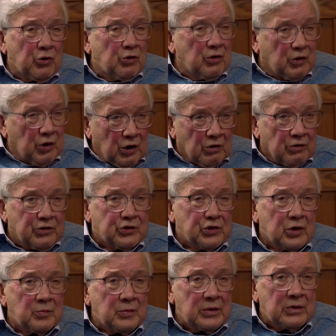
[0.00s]
couldn't call her
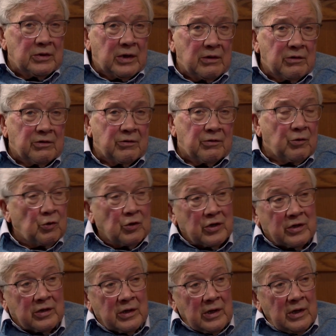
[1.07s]
chairman, and she was known
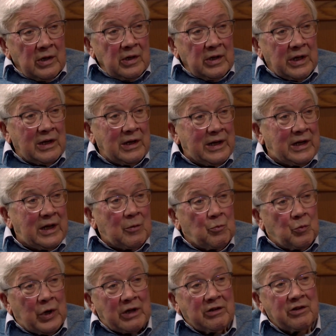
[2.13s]
as the lady
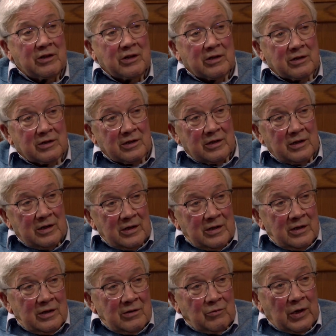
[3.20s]
president
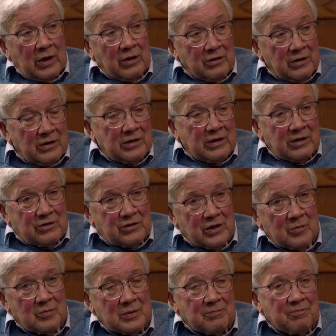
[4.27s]
rather than the
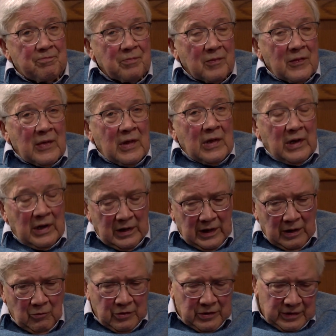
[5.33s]
chairman. And
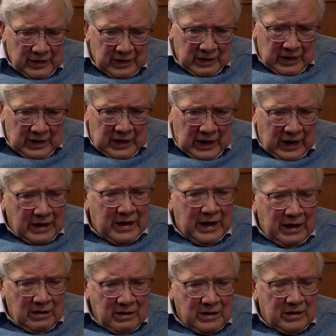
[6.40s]
that was
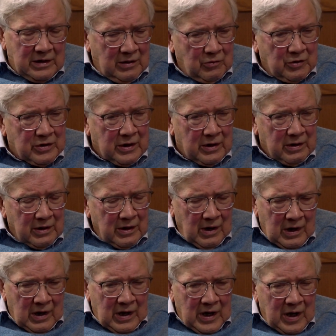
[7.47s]
again, it was a
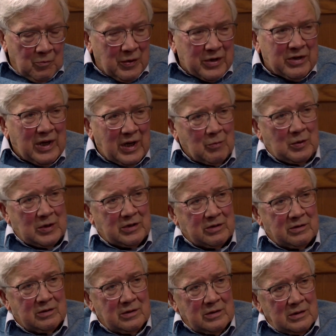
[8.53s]
Miss
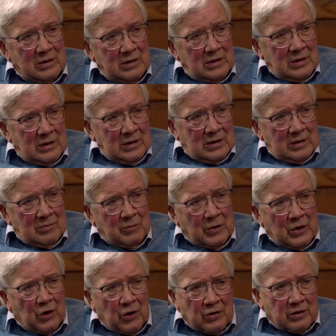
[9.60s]
Hamilton,
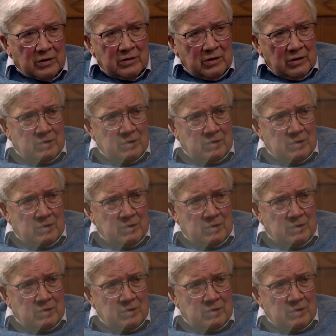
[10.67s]
but not